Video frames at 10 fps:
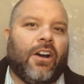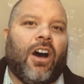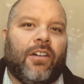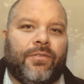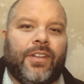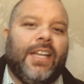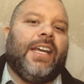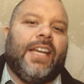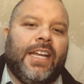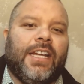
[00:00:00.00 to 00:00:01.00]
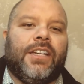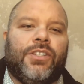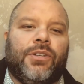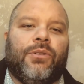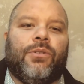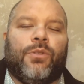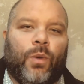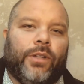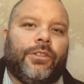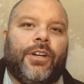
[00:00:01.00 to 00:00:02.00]
off into the
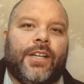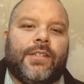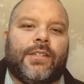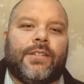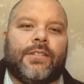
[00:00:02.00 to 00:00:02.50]
wilderness.